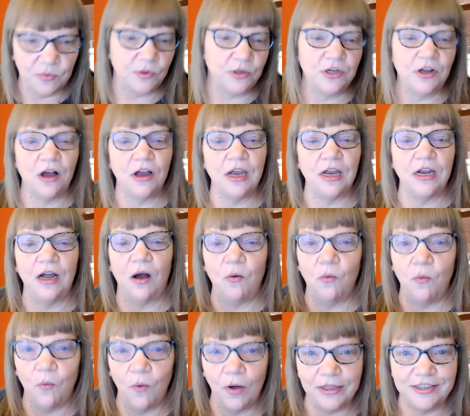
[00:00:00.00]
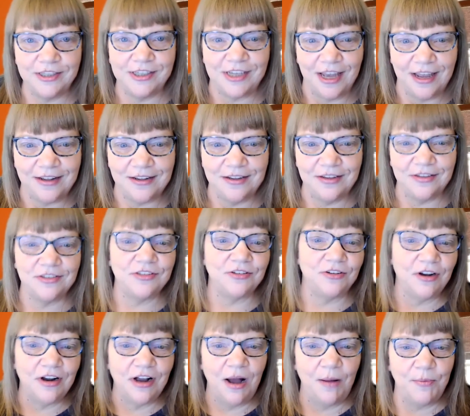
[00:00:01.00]
we're talking a one sentence or
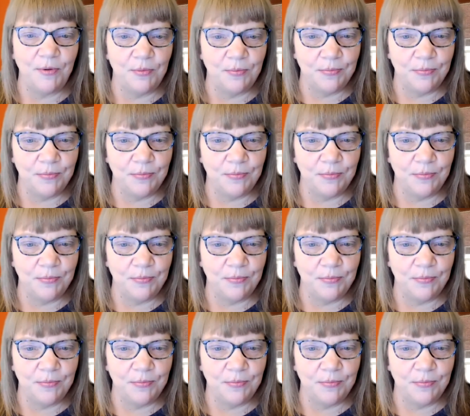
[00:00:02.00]
a couple